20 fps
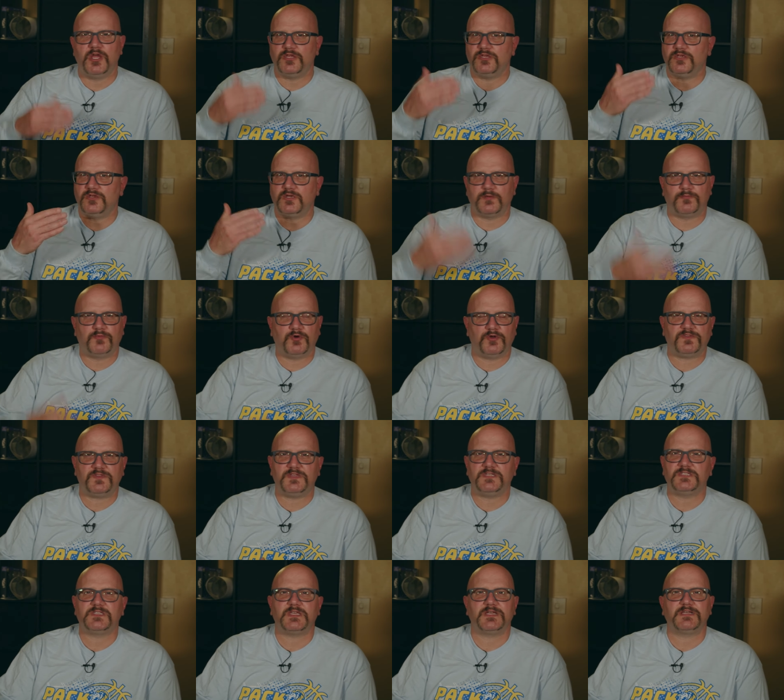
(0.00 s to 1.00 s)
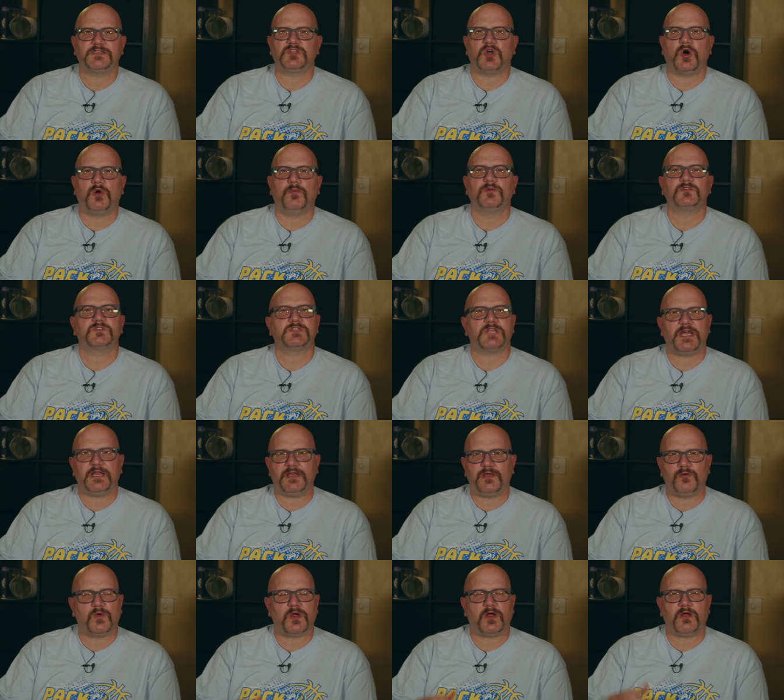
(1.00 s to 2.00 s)
You could put these things almost
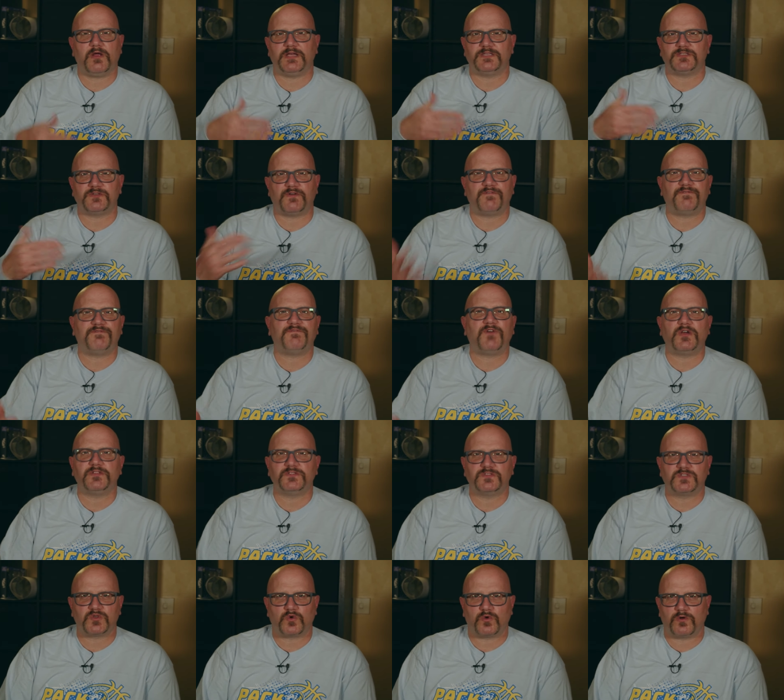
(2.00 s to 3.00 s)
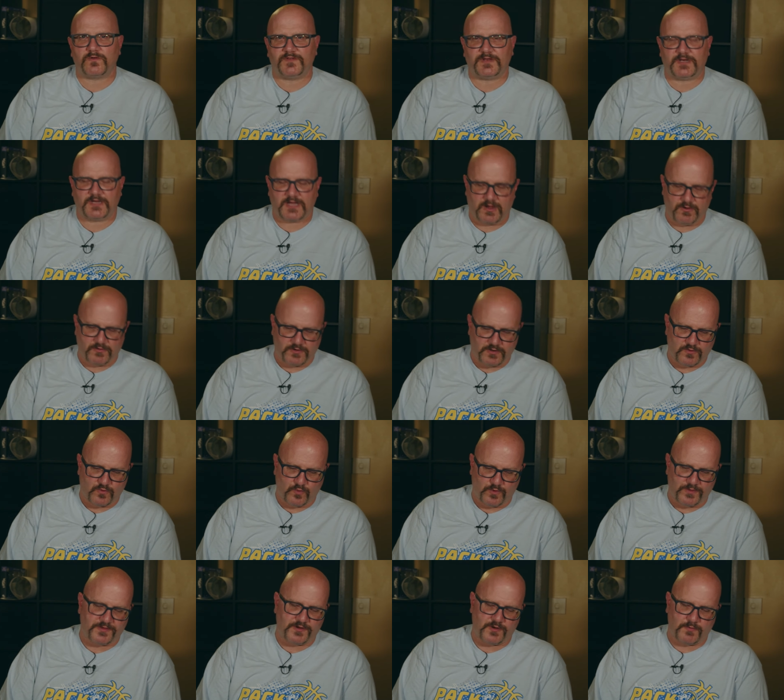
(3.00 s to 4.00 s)
anywhere as a fun sort of encounter
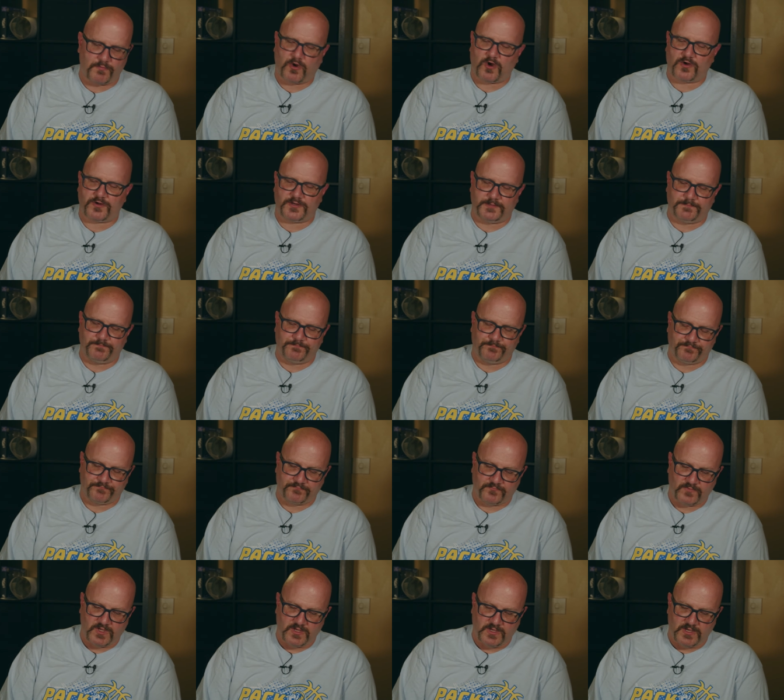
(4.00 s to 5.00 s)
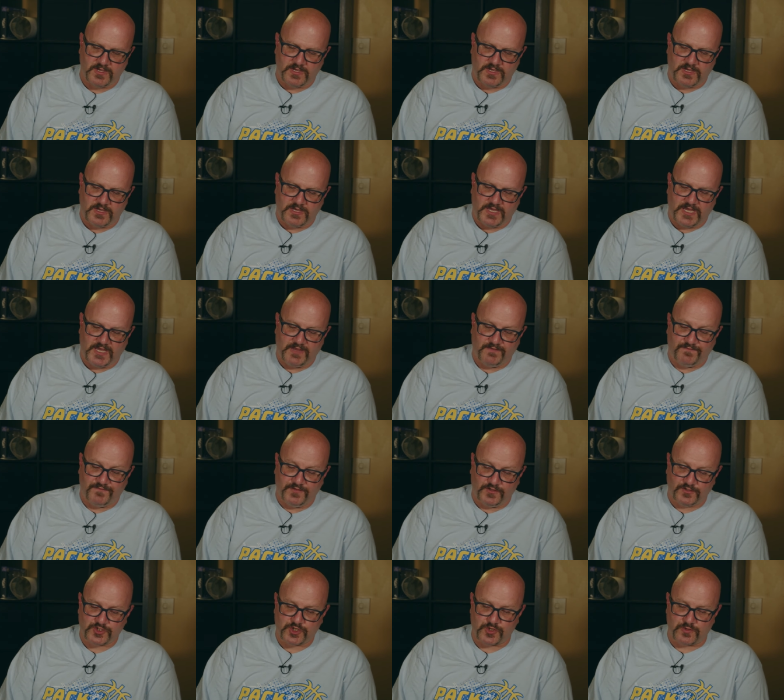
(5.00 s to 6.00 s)
with your party. A
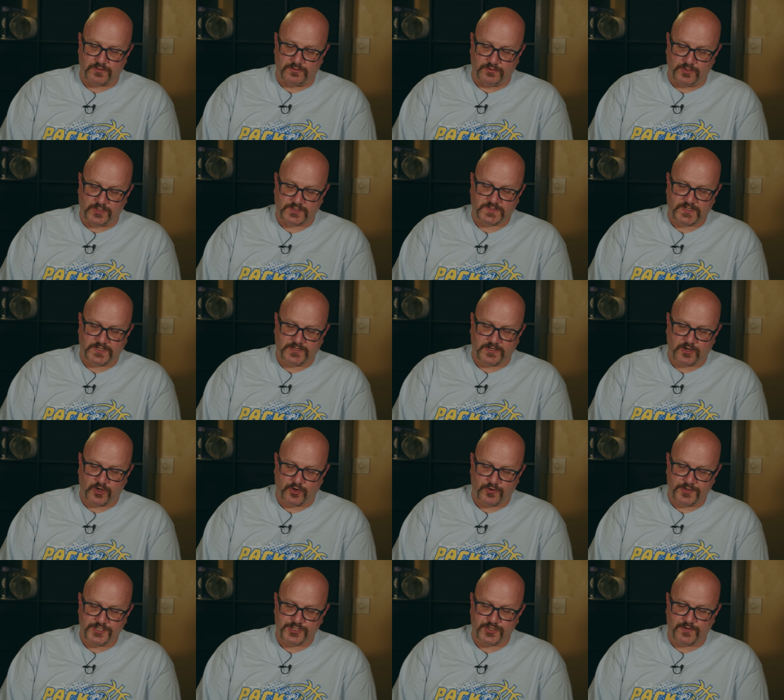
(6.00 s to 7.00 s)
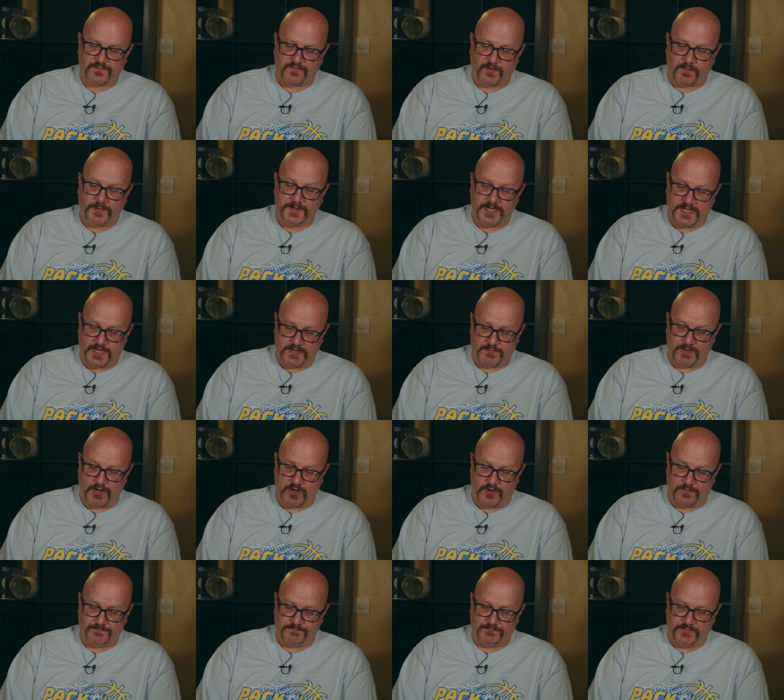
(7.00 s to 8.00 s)
filcher looks like a creature from a nightmare.